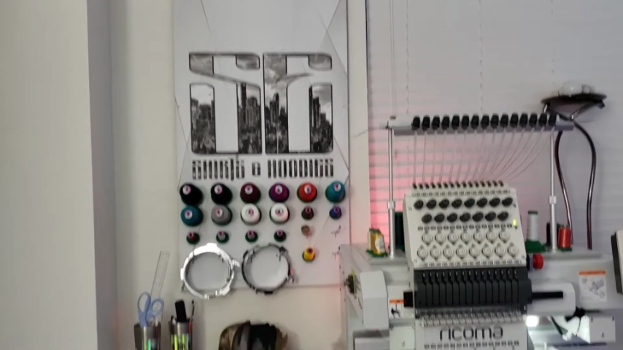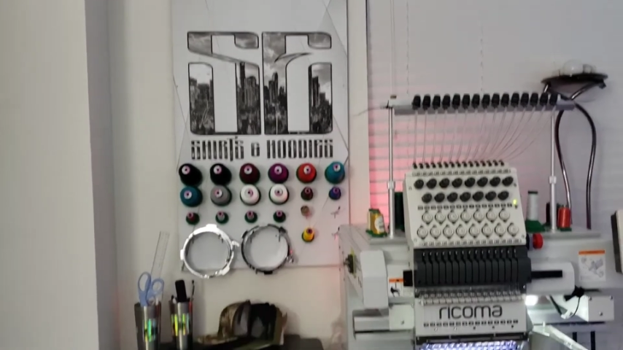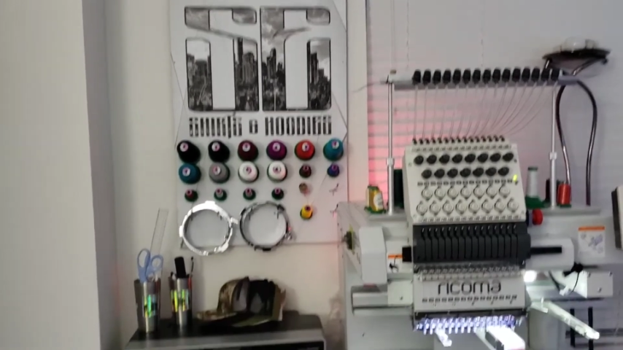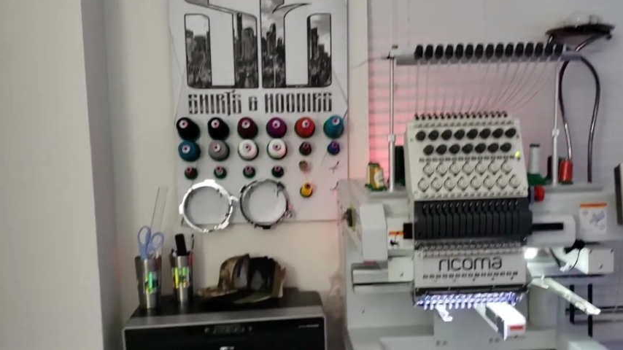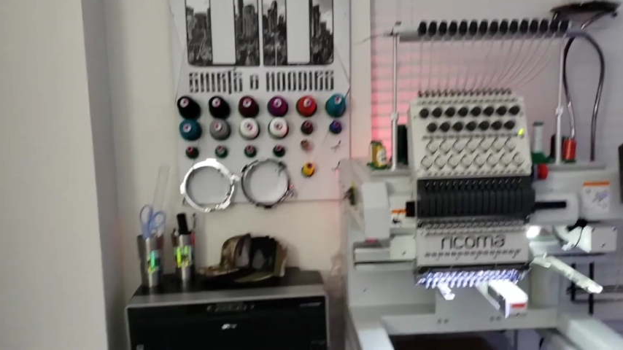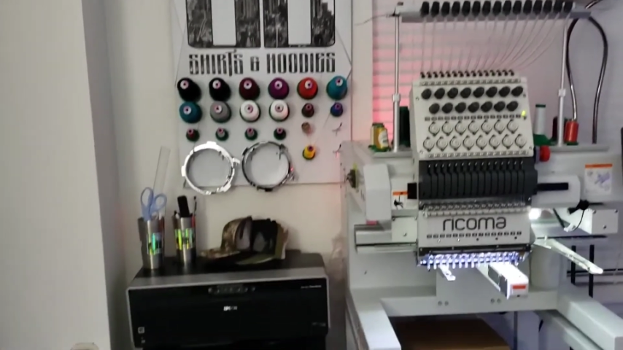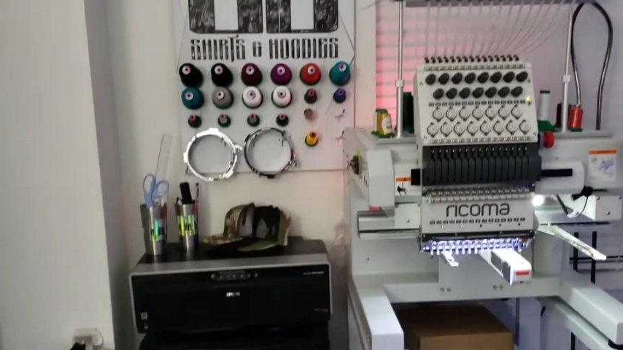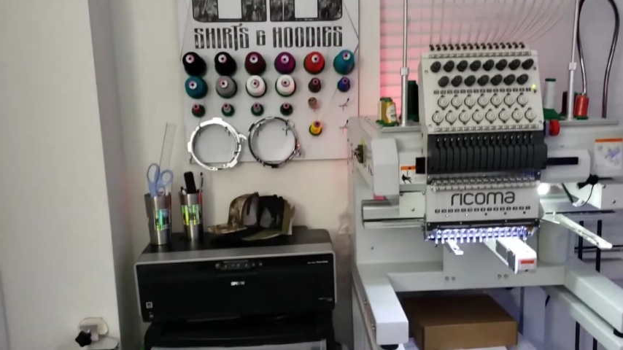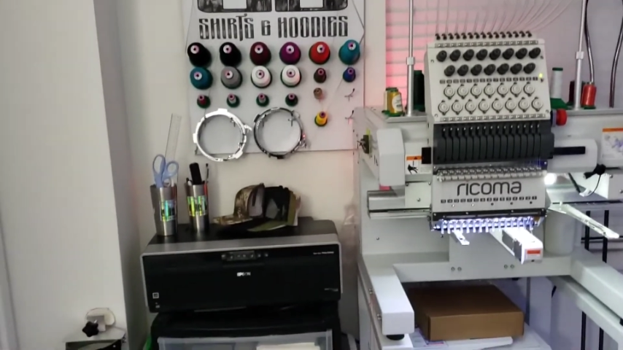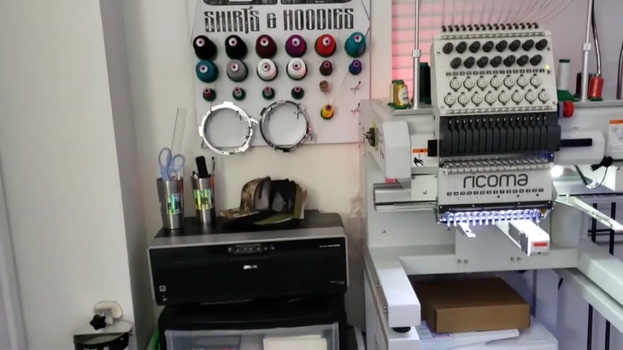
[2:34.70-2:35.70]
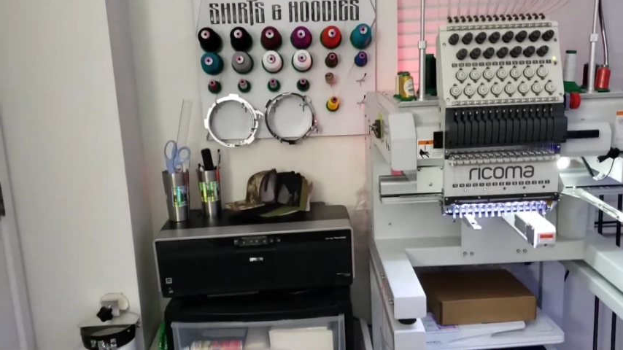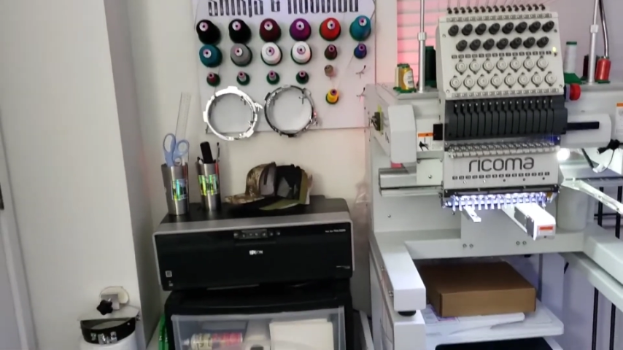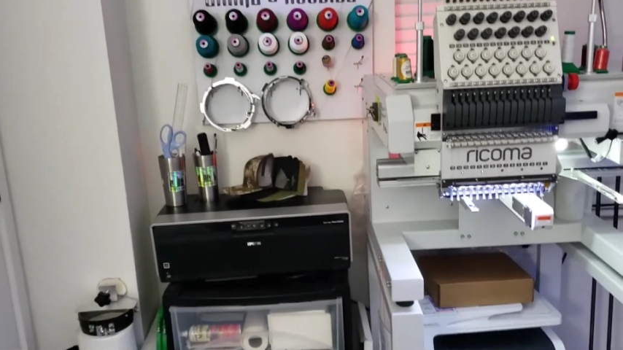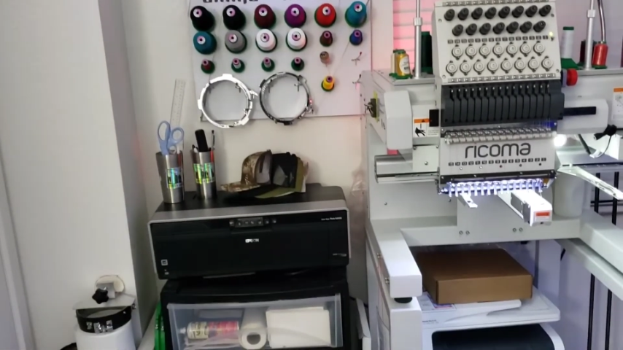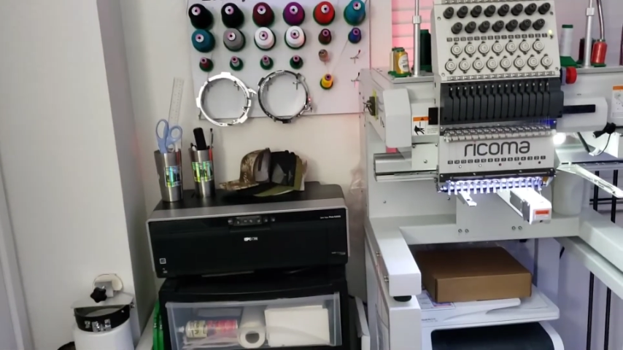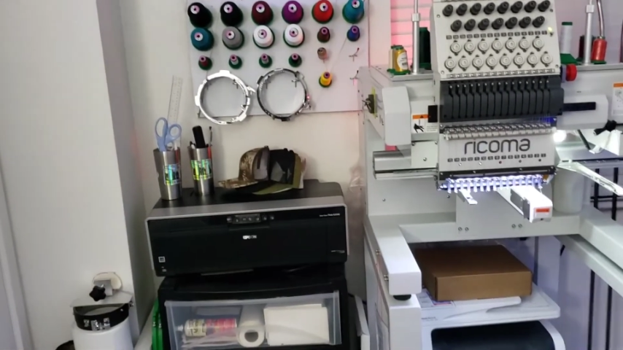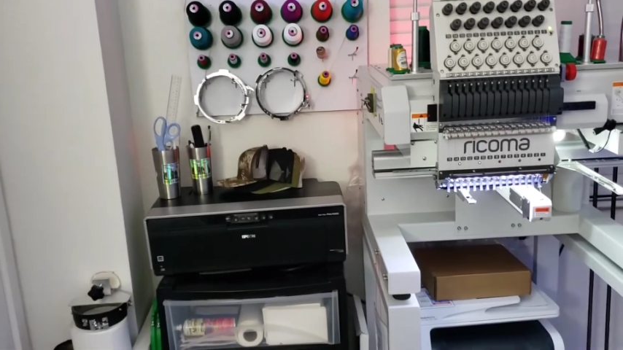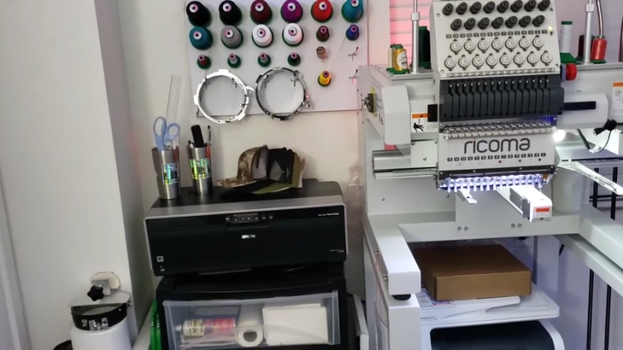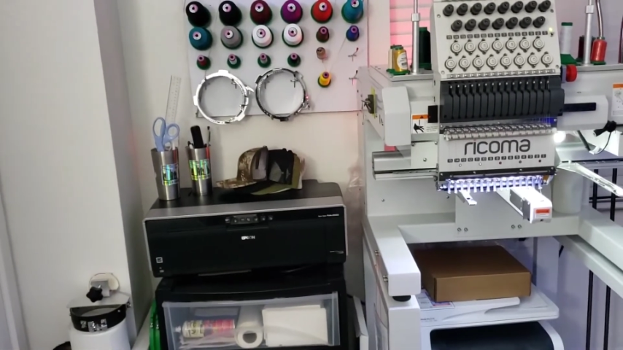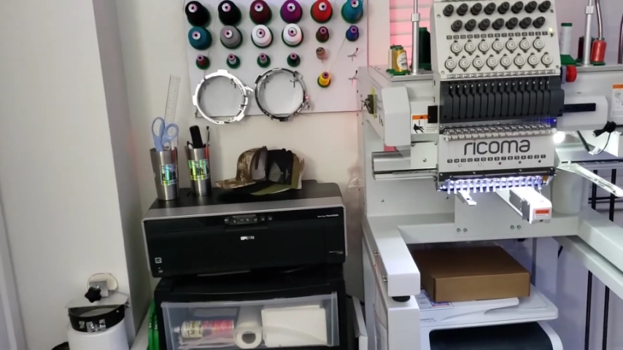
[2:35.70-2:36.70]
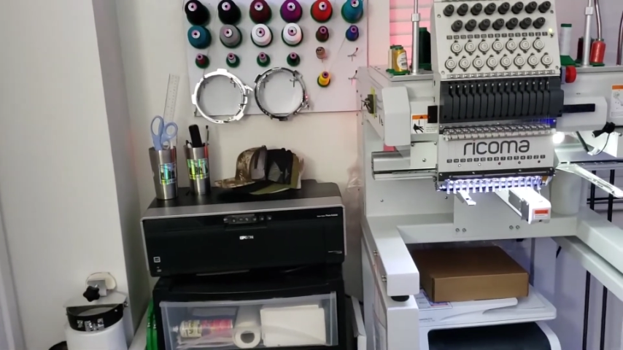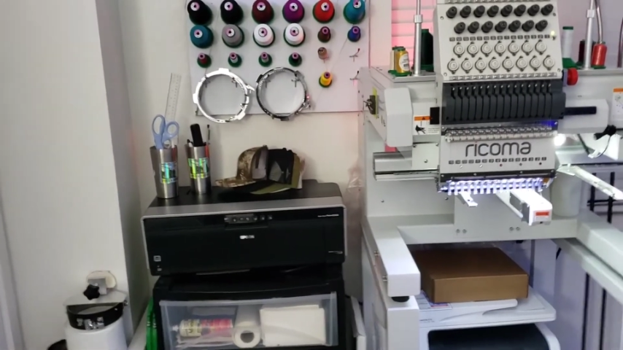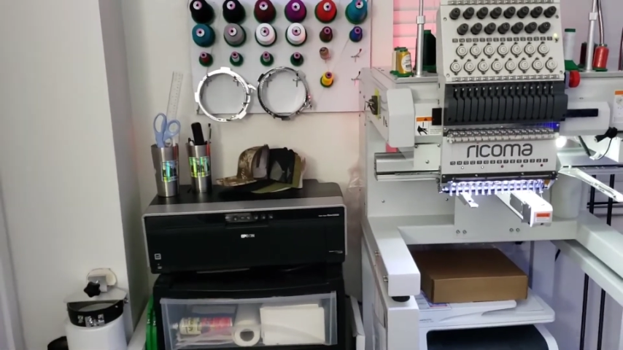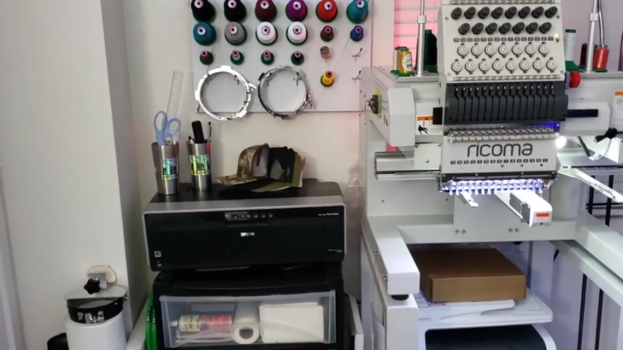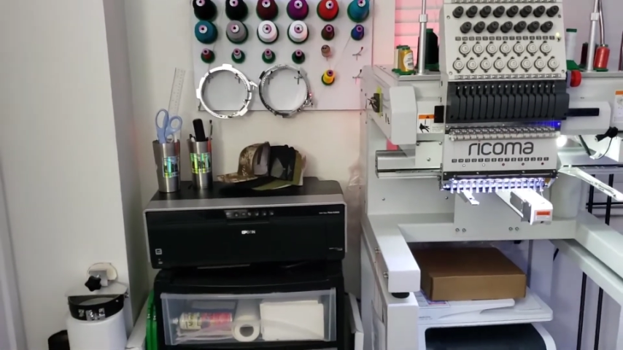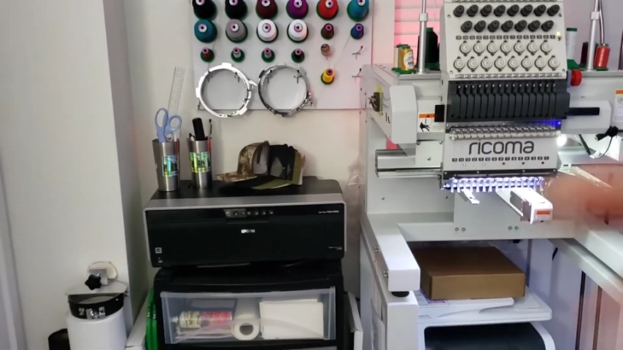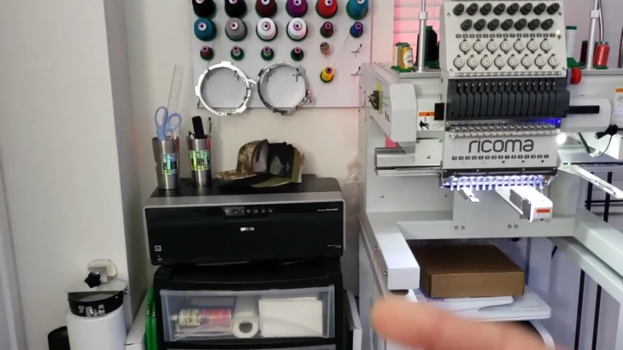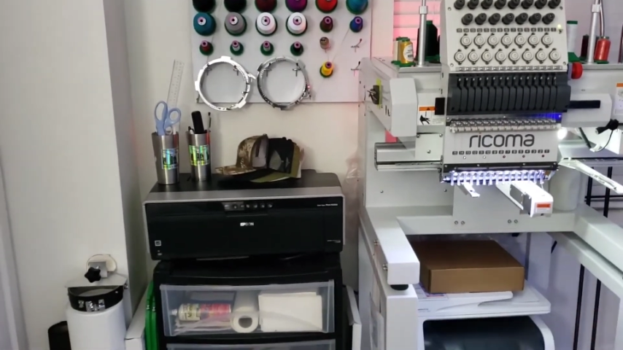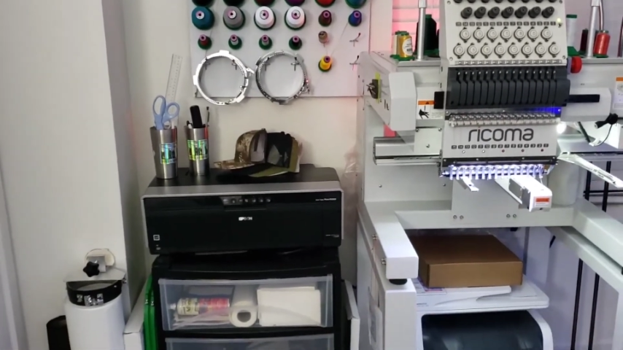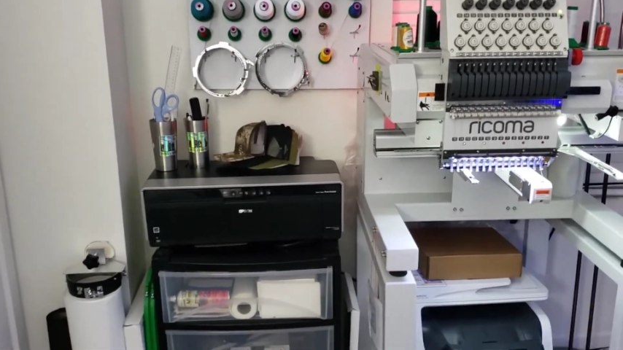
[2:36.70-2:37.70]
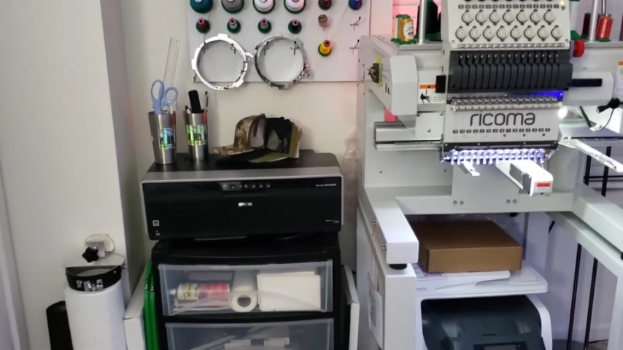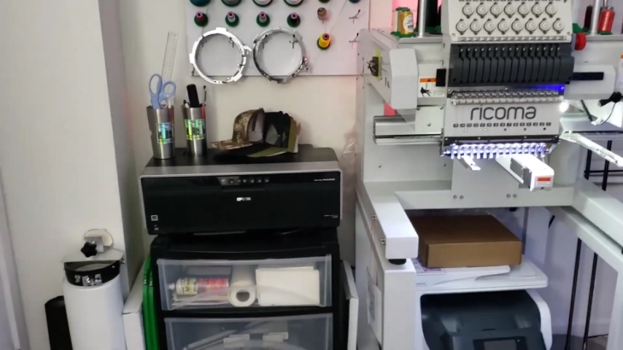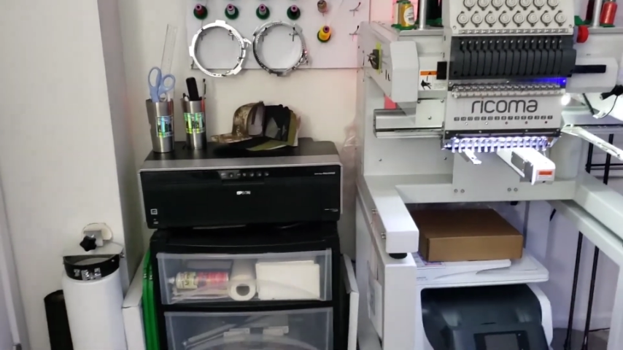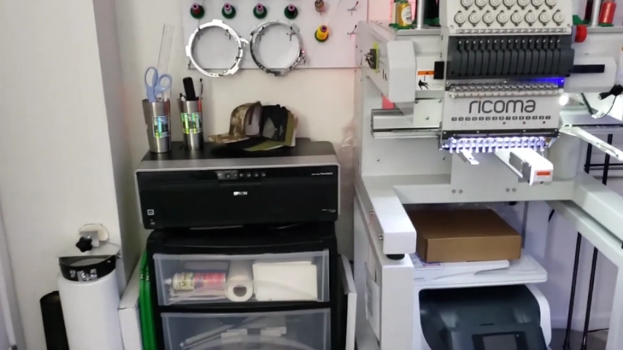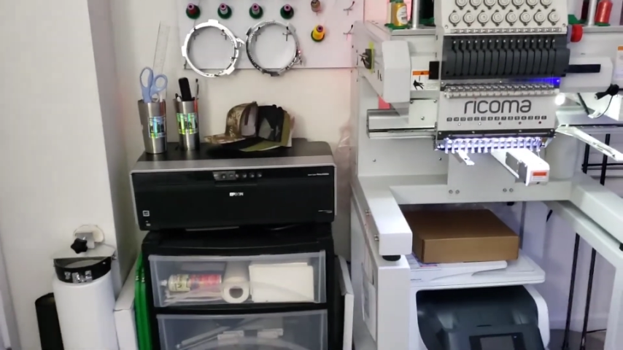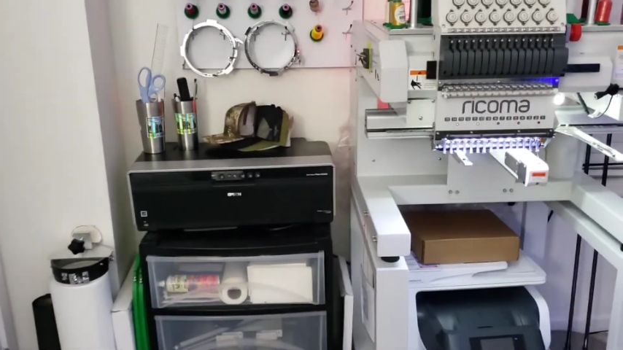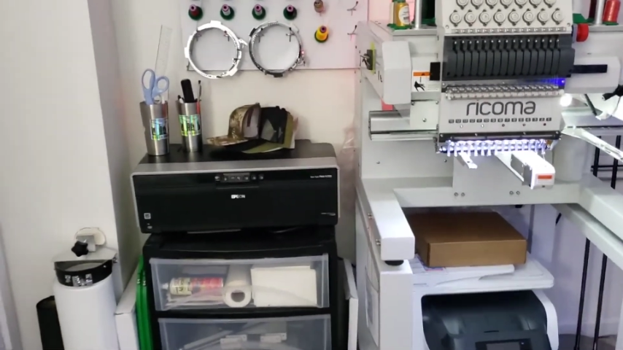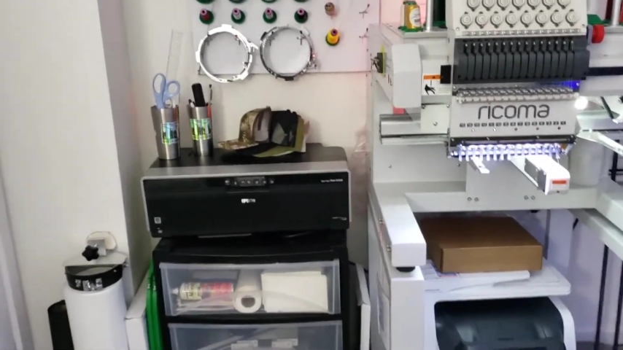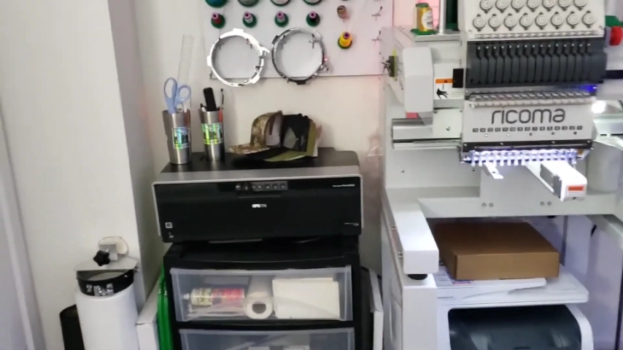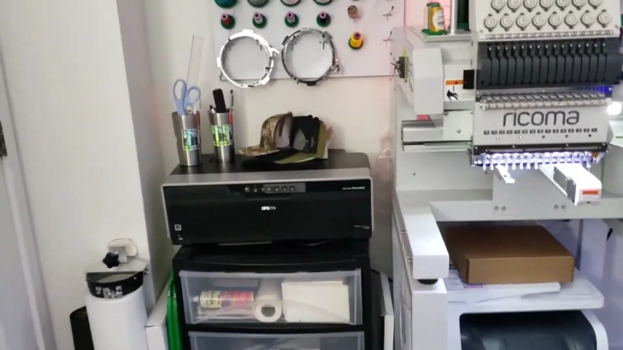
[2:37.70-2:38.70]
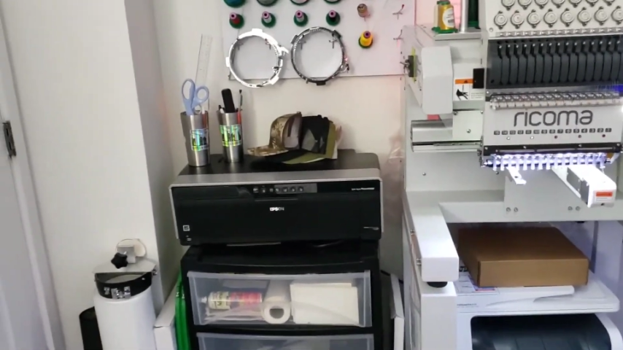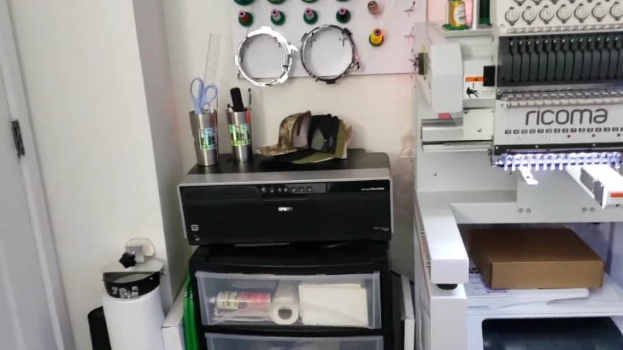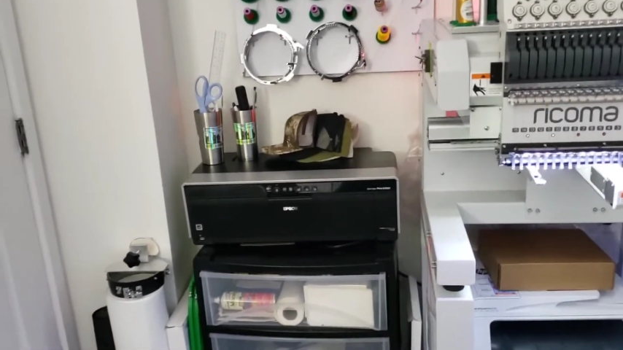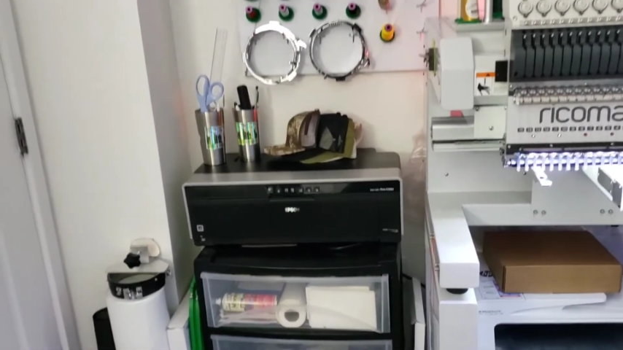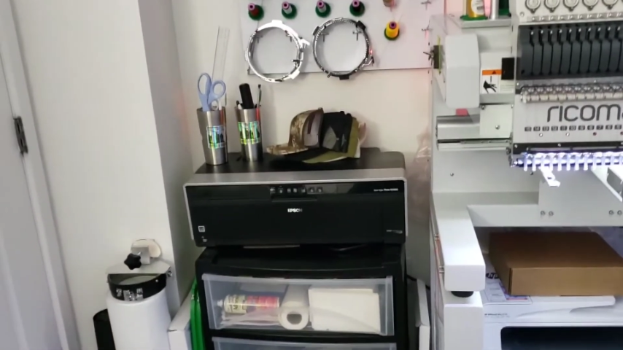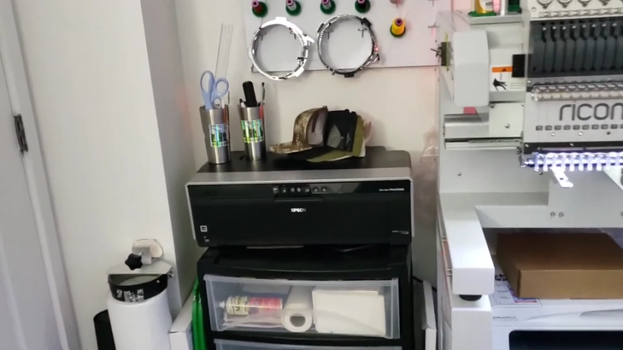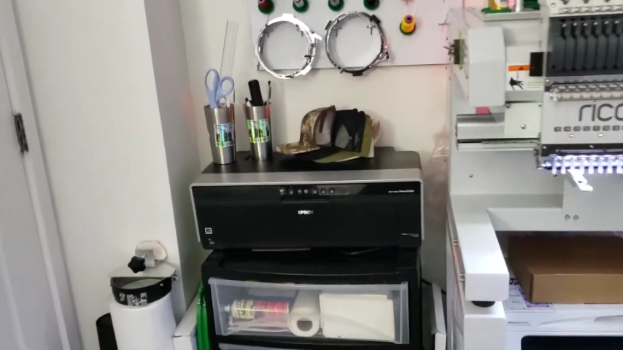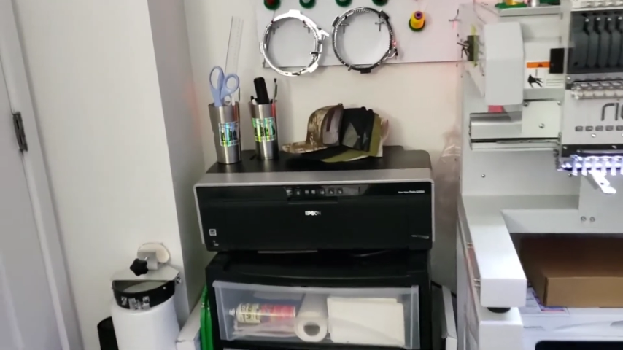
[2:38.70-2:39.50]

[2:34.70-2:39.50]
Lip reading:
[unreadable: no face in view]